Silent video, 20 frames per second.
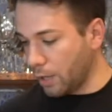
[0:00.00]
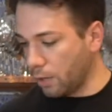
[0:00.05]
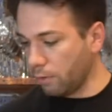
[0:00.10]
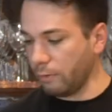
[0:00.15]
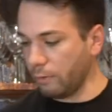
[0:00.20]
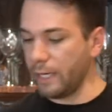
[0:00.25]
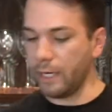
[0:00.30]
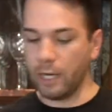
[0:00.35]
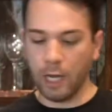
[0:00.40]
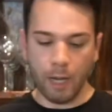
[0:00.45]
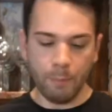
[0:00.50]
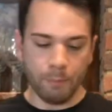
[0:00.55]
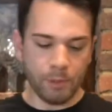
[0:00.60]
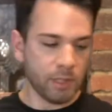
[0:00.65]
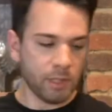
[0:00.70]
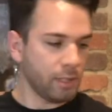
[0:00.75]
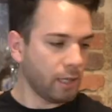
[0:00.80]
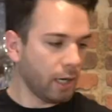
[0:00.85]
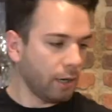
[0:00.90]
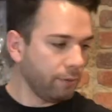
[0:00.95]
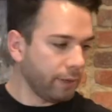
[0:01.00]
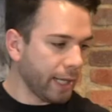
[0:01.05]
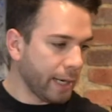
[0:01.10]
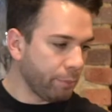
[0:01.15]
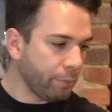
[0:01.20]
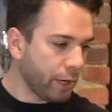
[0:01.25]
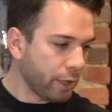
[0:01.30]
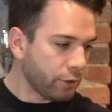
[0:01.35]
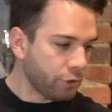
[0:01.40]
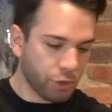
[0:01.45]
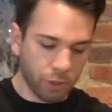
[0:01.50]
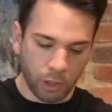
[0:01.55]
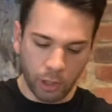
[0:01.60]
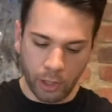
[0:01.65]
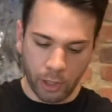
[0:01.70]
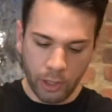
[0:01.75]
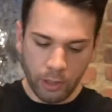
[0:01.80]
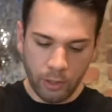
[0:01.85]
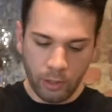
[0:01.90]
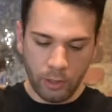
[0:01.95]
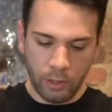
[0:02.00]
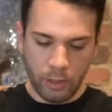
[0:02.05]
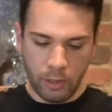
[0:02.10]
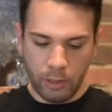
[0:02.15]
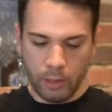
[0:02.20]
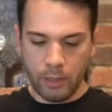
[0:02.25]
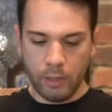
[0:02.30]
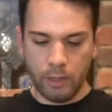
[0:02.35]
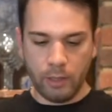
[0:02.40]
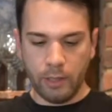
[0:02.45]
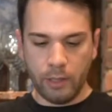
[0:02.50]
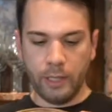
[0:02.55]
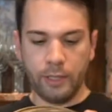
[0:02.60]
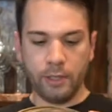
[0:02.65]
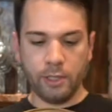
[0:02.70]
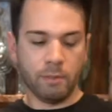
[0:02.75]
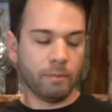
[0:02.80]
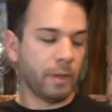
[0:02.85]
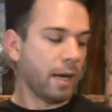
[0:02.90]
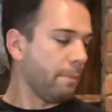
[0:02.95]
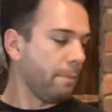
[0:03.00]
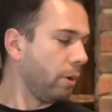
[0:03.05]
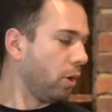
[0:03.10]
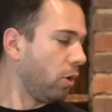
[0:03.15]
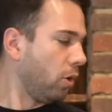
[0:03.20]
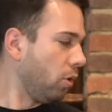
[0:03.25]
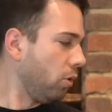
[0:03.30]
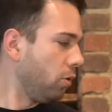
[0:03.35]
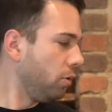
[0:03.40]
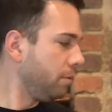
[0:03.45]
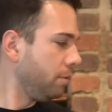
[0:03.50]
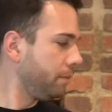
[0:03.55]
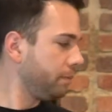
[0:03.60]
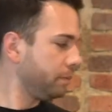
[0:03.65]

3 cups of light brown sugar into my bowl.